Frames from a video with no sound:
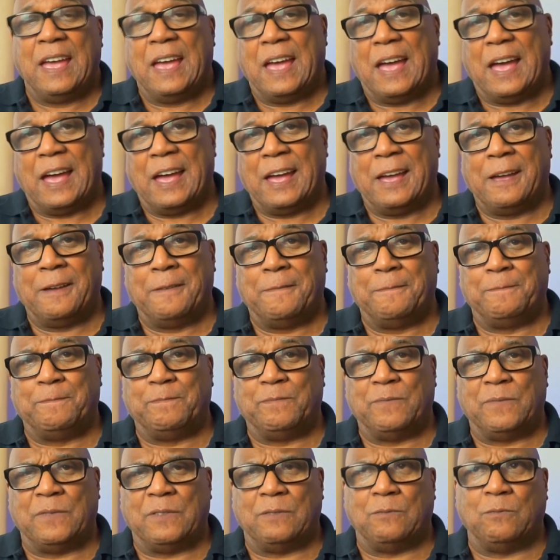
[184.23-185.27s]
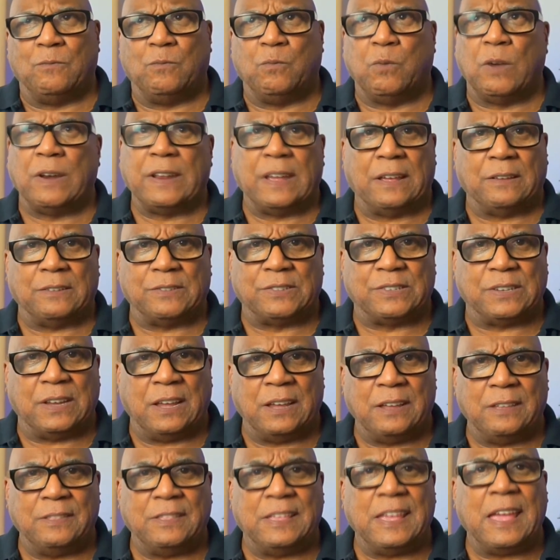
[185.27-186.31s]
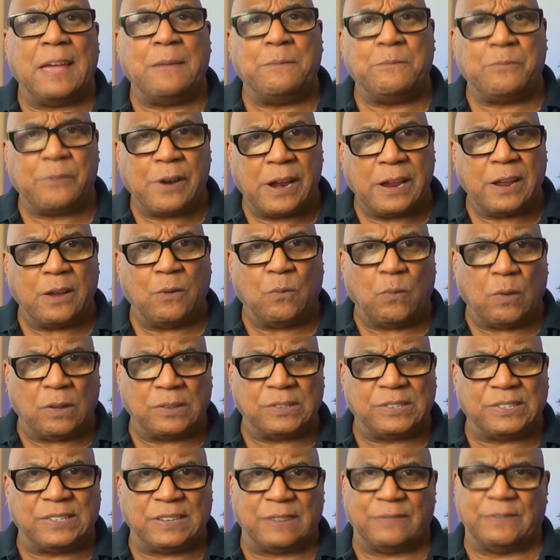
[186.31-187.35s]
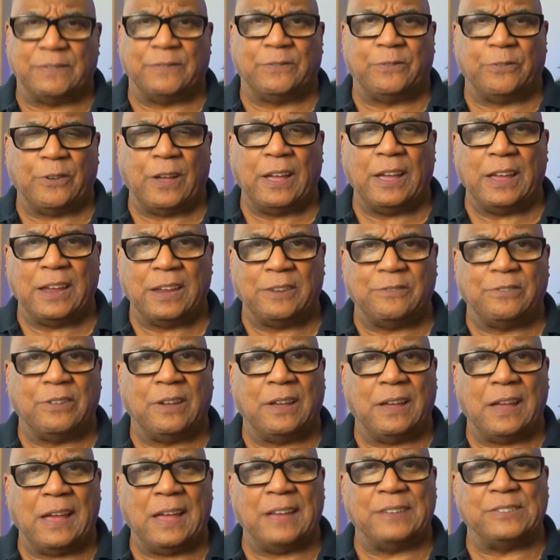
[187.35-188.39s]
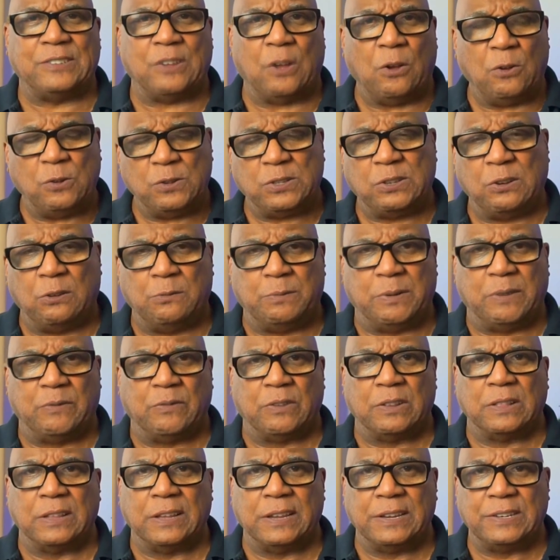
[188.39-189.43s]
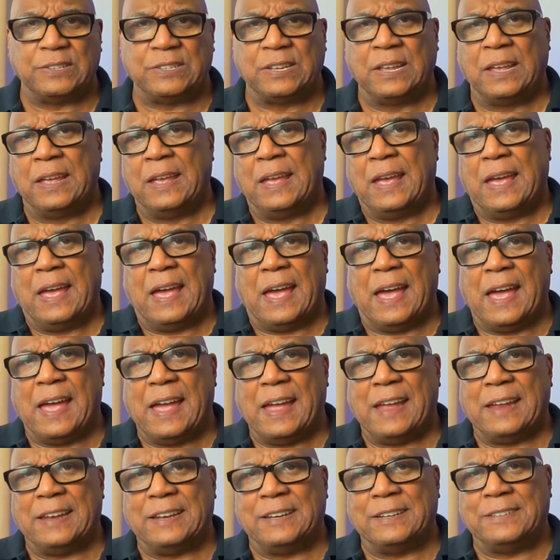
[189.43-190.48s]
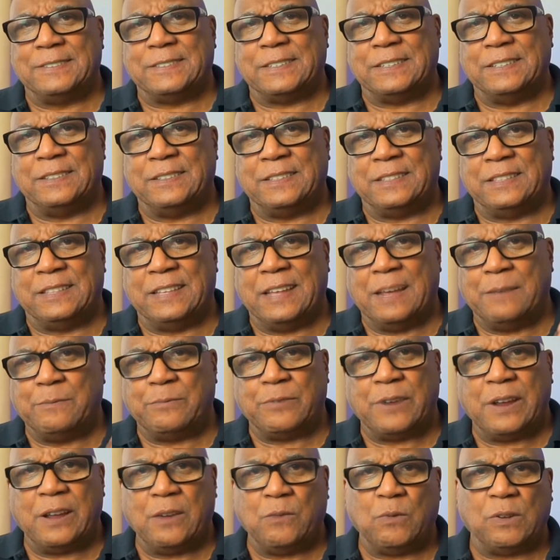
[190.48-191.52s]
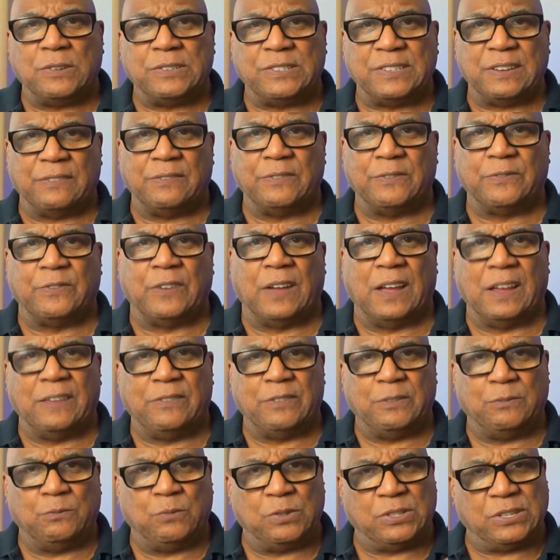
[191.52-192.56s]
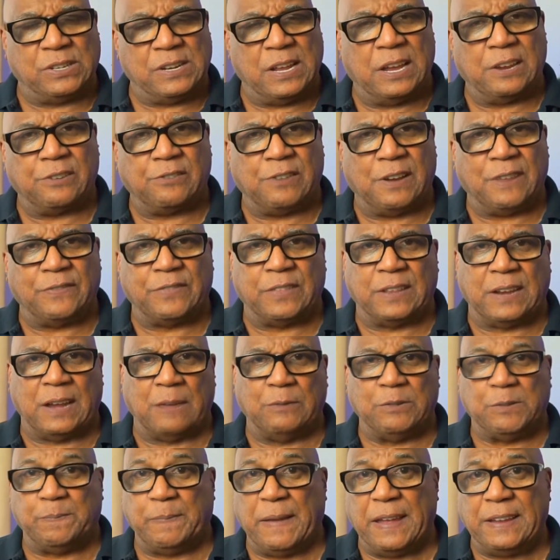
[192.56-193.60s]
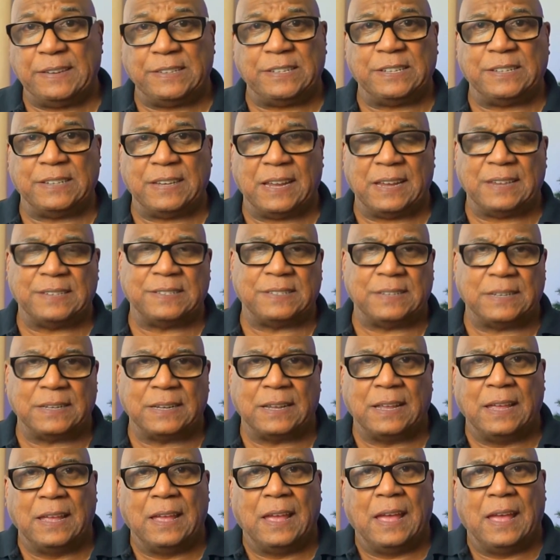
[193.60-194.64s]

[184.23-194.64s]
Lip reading: What else? The Embraer 175 has also been released, and the Embraer 175 was an aircraft that I was beta testing,